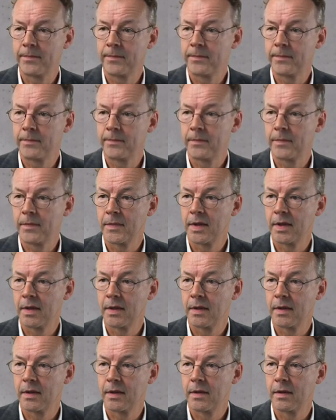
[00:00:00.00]

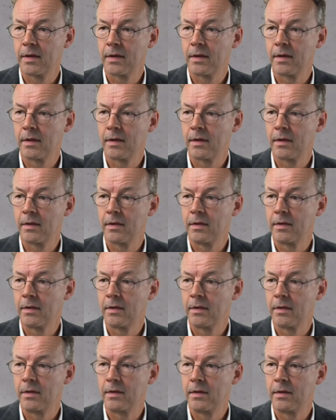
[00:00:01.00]

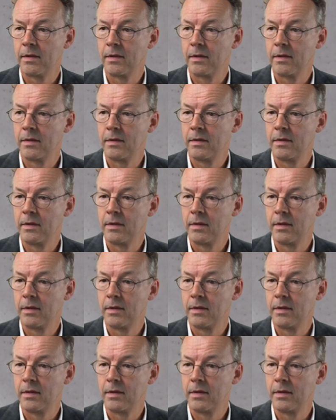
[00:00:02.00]
Nobody speaks.